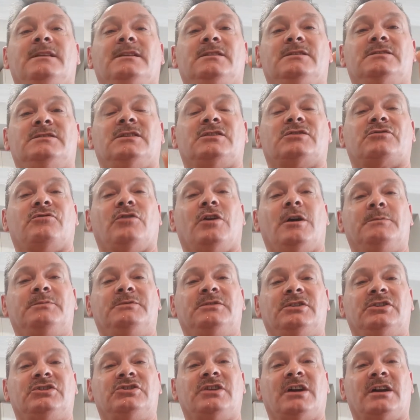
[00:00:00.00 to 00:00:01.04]
subscribe to
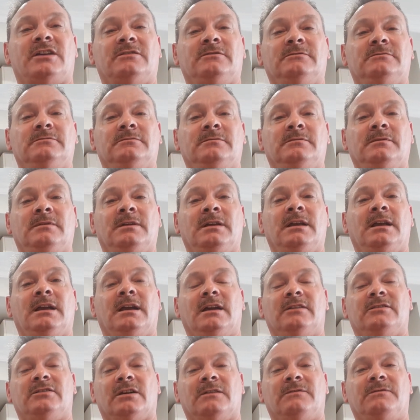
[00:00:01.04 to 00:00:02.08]
the channel. And don't